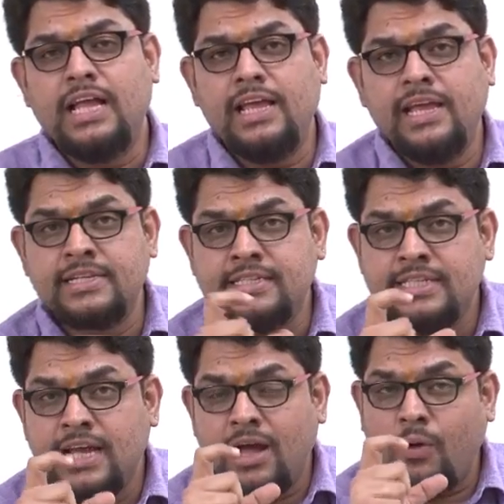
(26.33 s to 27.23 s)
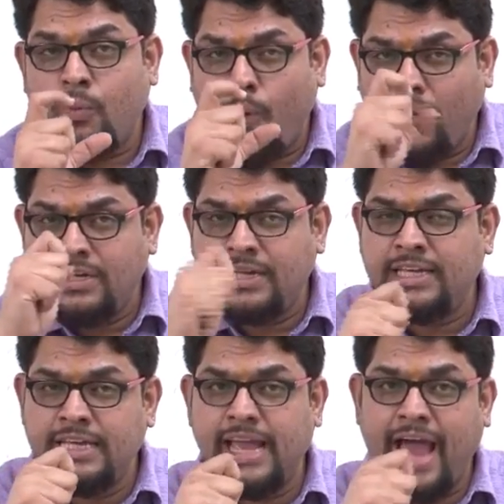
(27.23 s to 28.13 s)
is what
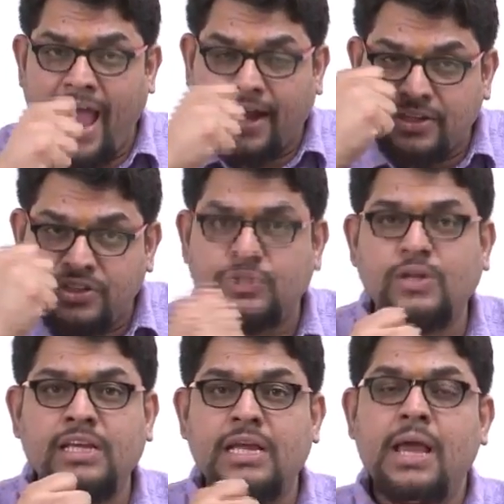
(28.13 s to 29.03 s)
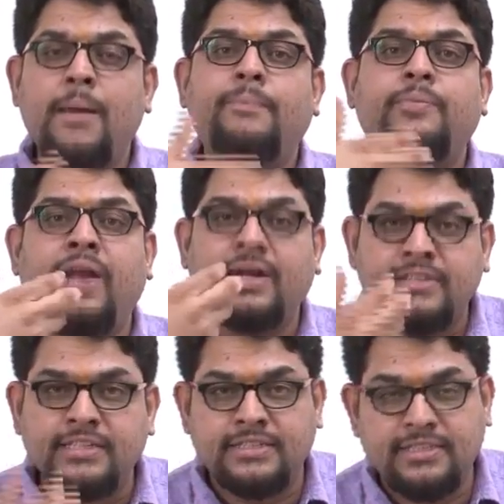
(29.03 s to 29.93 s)
he actually
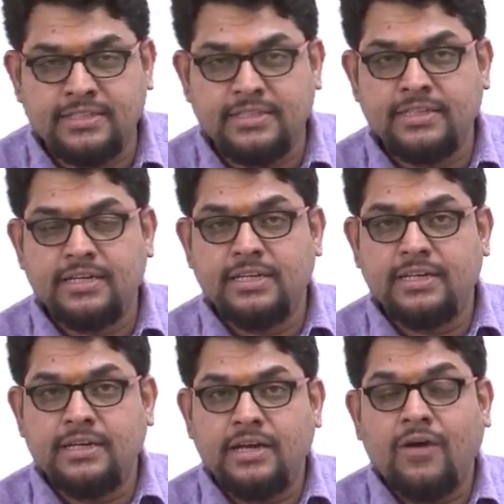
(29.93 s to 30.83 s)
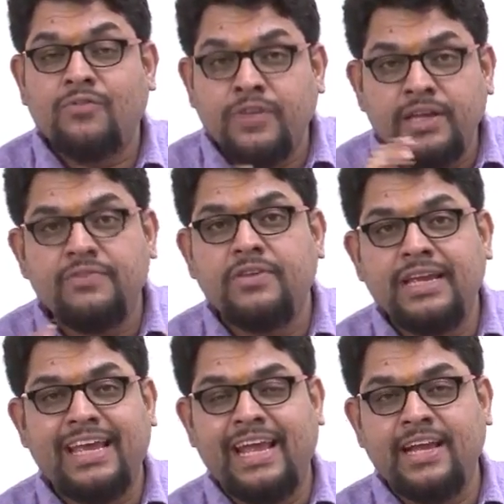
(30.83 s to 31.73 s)
practiced, a very,
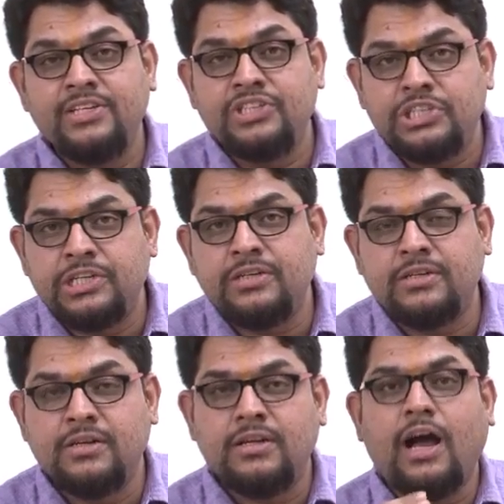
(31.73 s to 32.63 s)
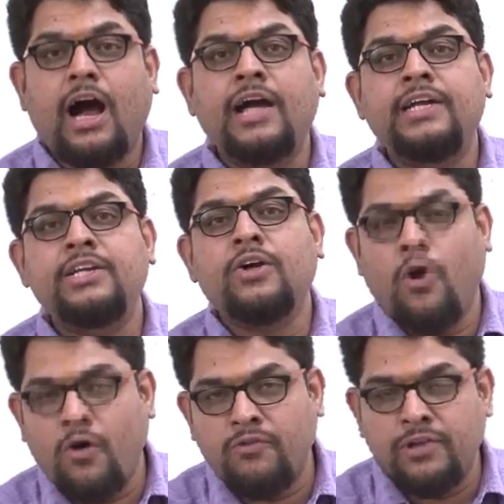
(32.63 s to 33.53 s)
very ancient idea
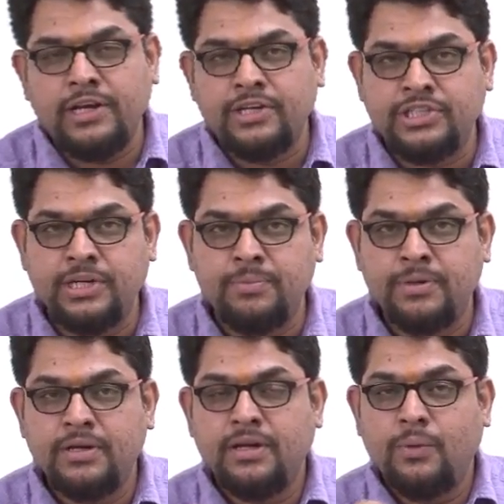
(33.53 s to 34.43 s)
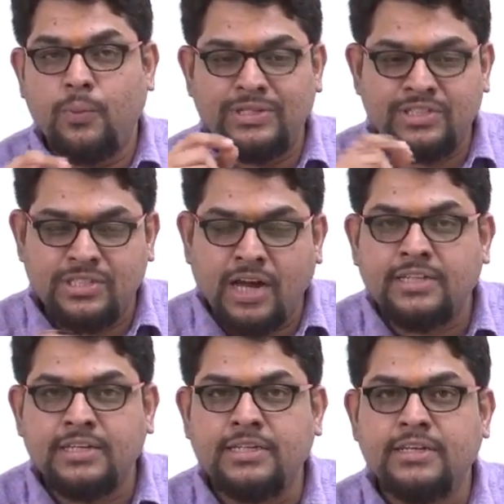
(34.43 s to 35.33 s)
of leadership which
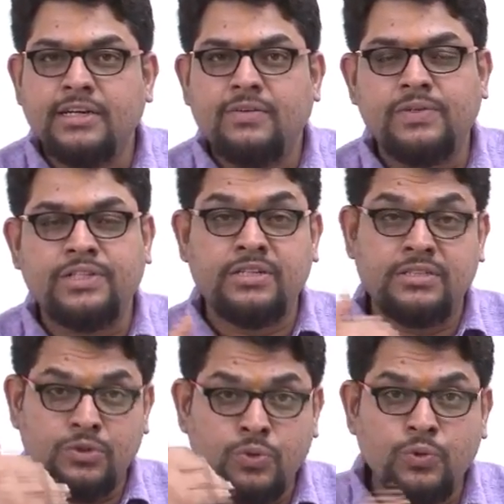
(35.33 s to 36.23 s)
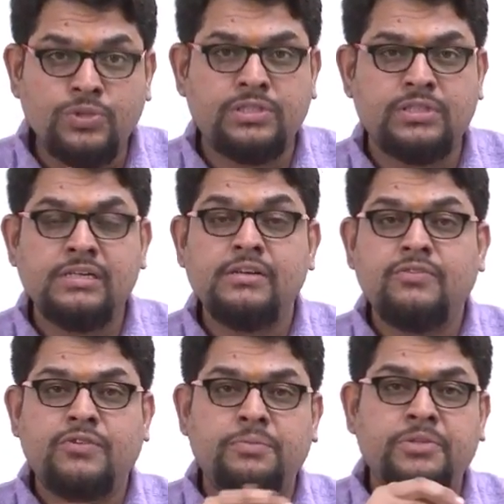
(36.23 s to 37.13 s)
started with its roots
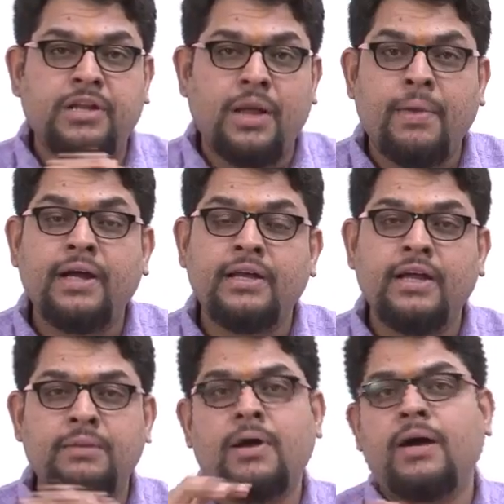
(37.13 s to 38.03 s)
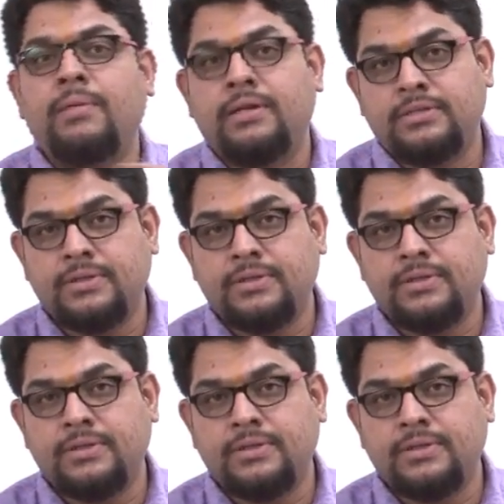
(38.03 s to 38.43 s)
from the Ramayana and Mahabharata.